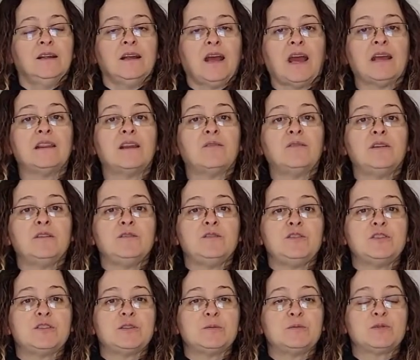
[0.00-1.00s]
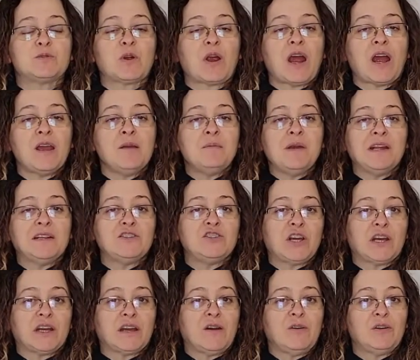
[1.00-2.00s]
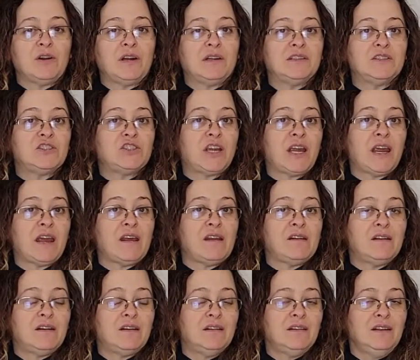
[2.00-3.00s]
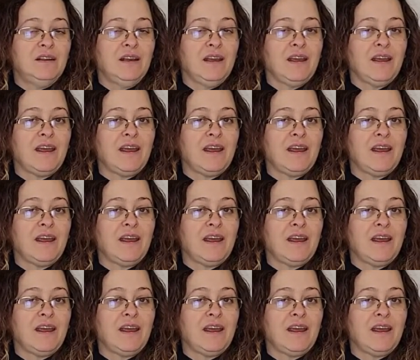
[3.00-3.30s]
I'd love it if you subscribe and check out our channel.